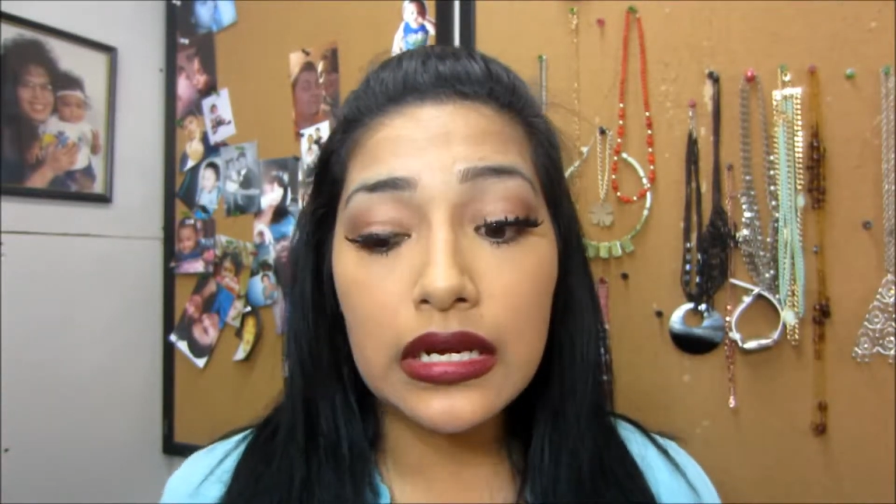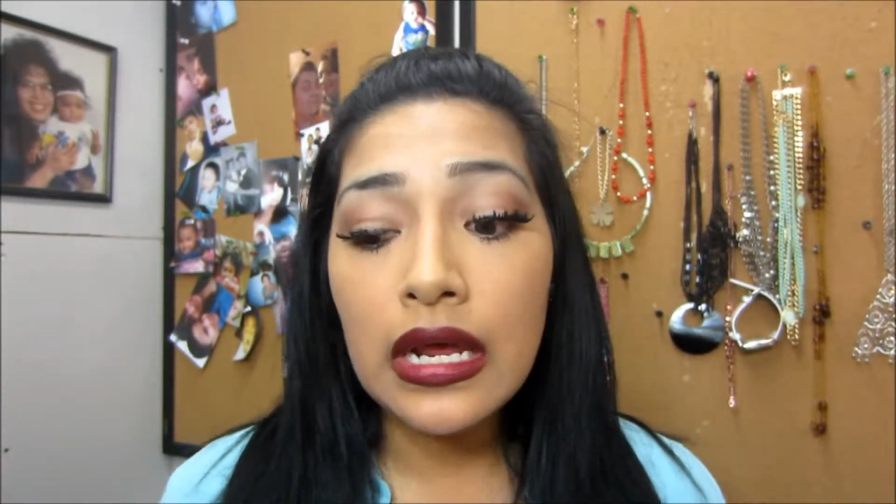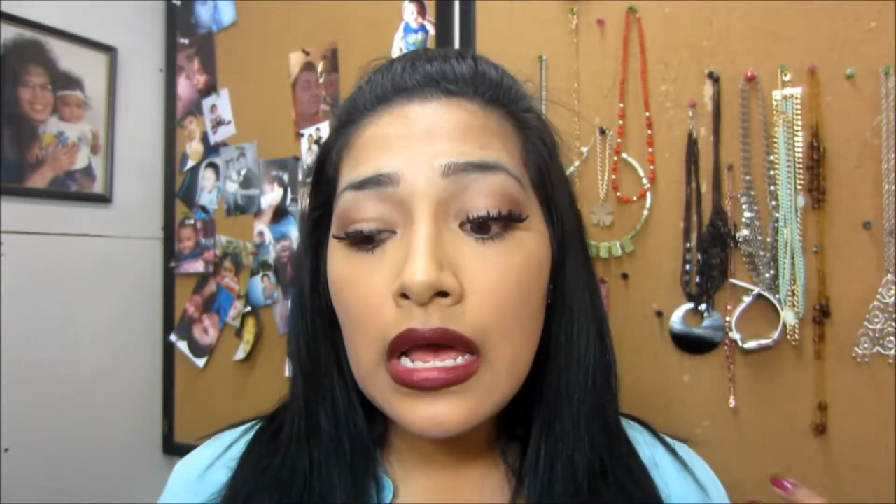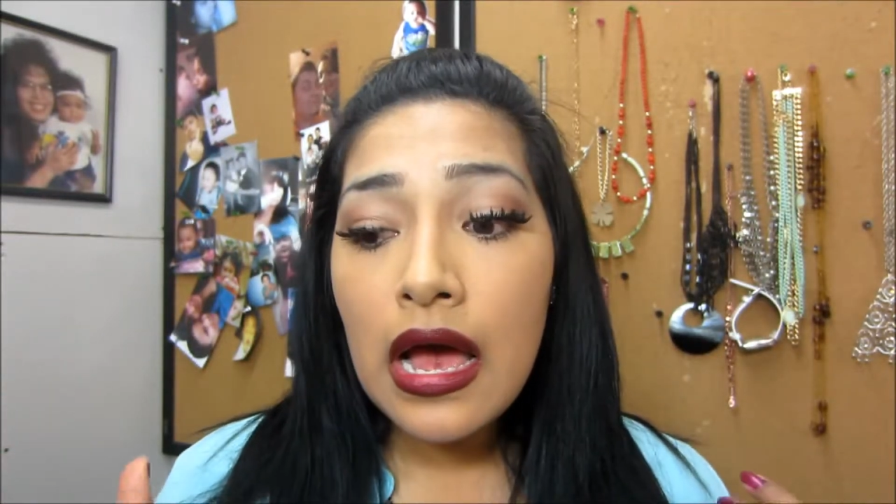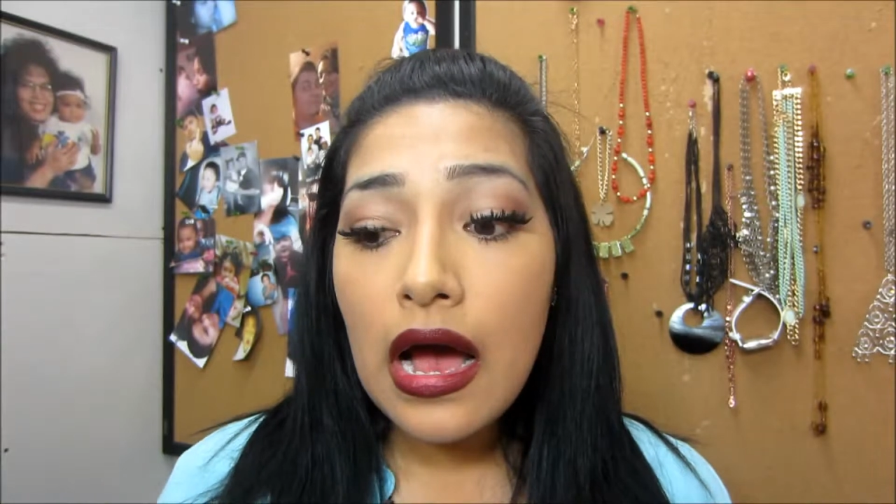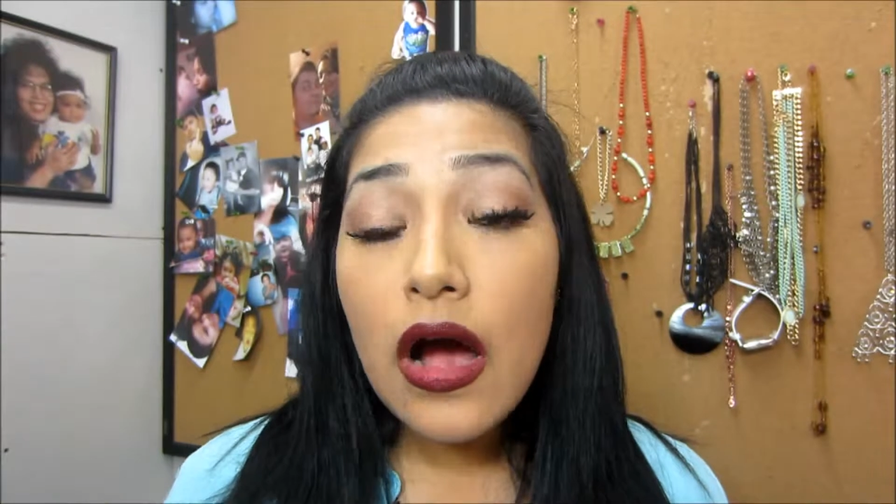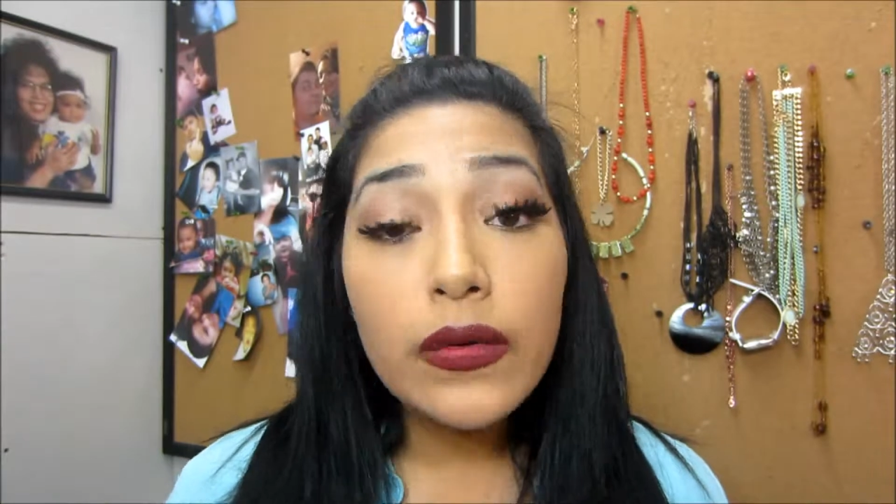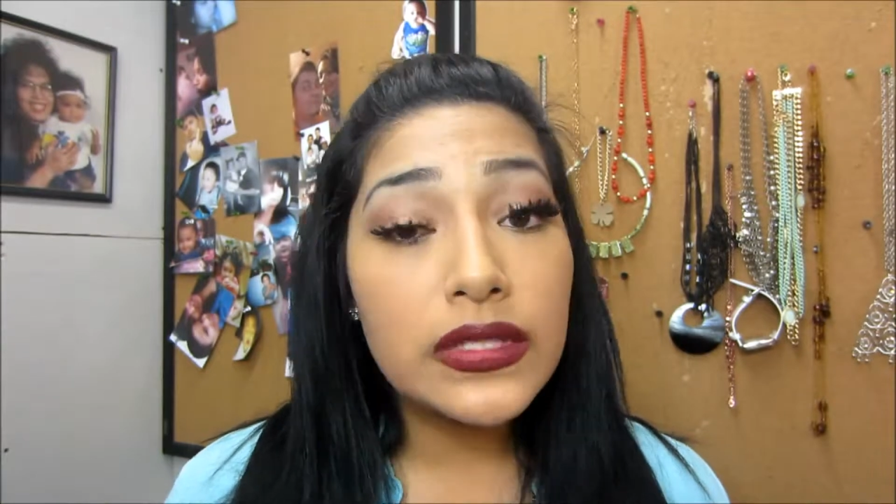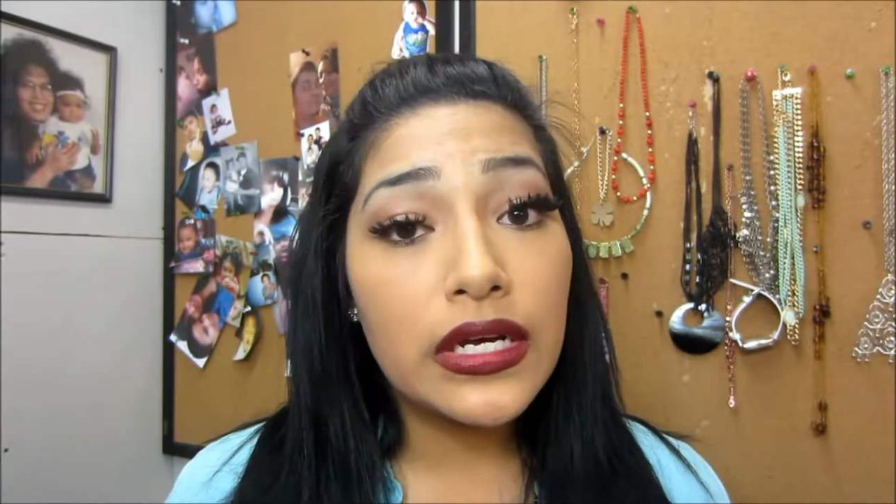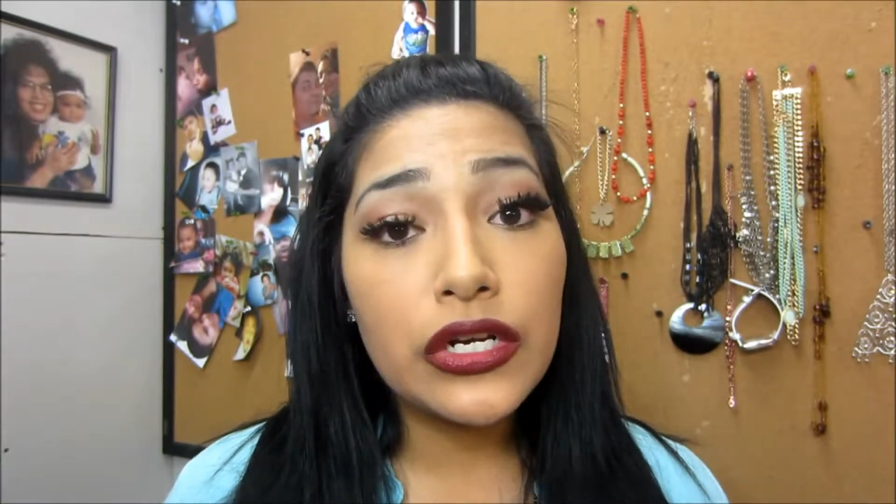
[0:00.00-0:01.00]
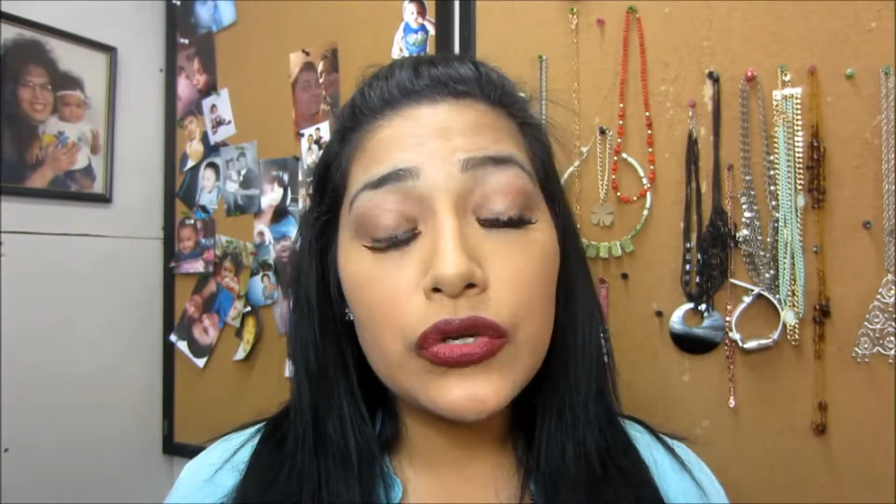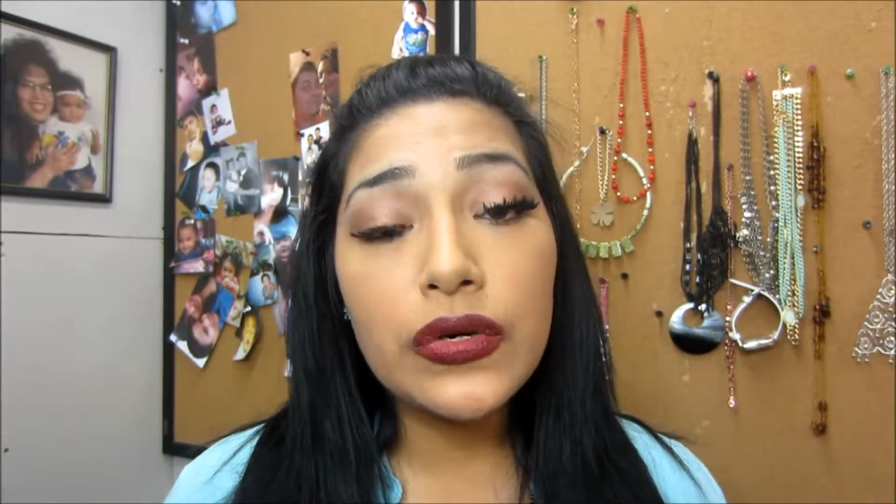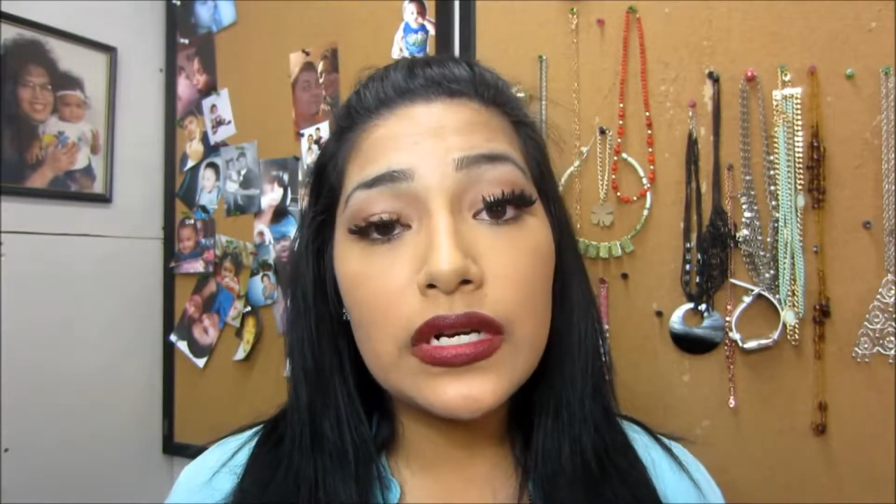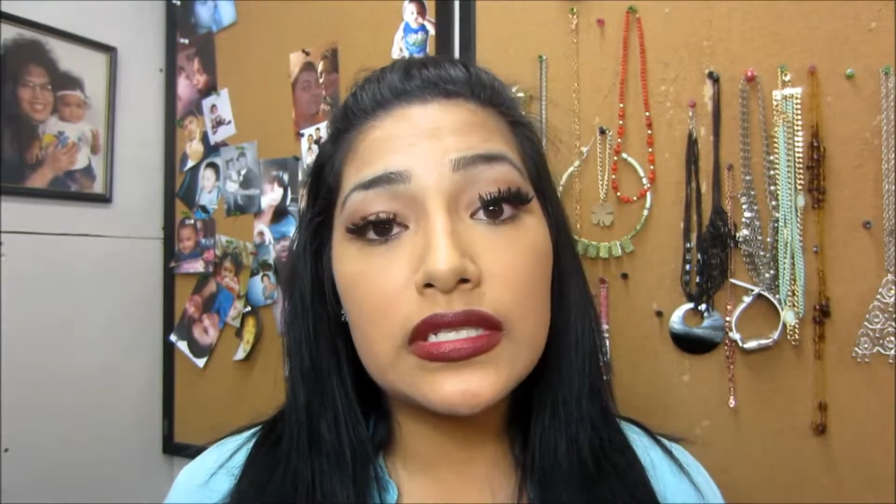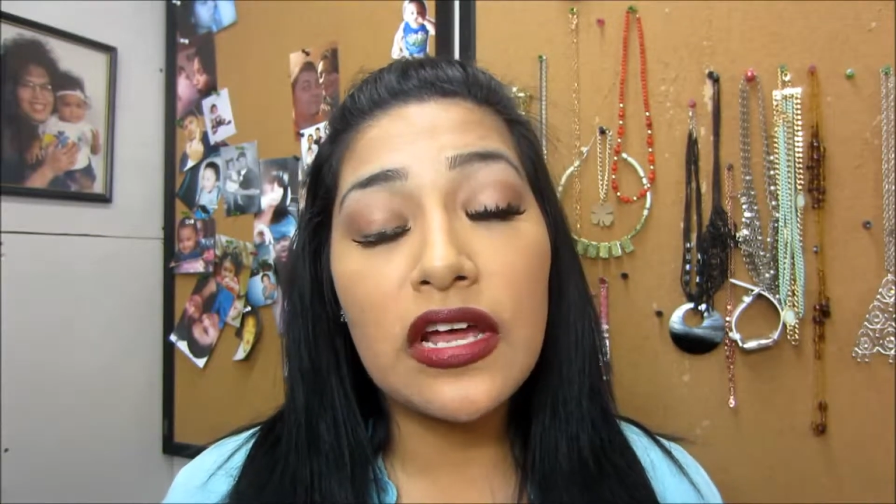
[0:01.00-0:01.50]
and how was I gonna do
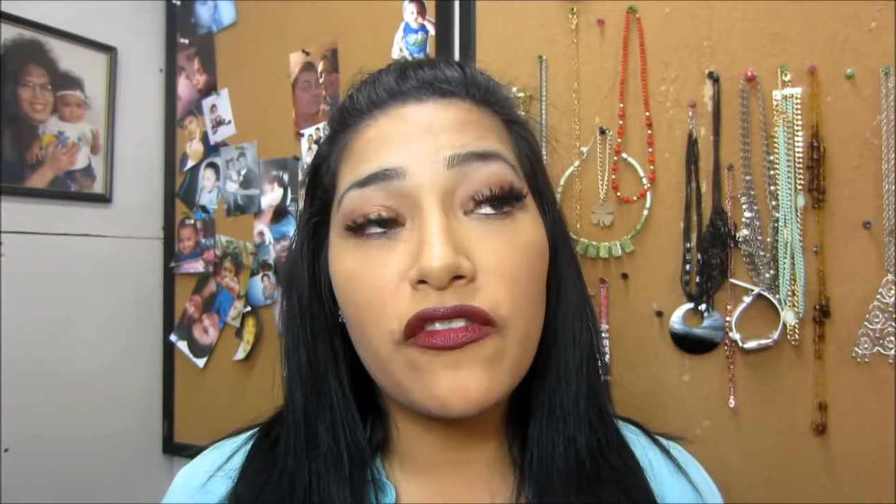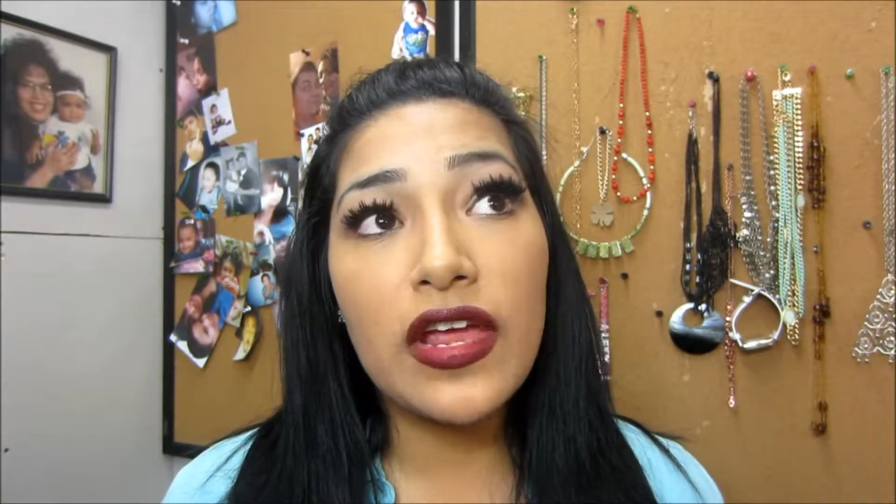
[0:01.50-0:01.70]
it and stuff.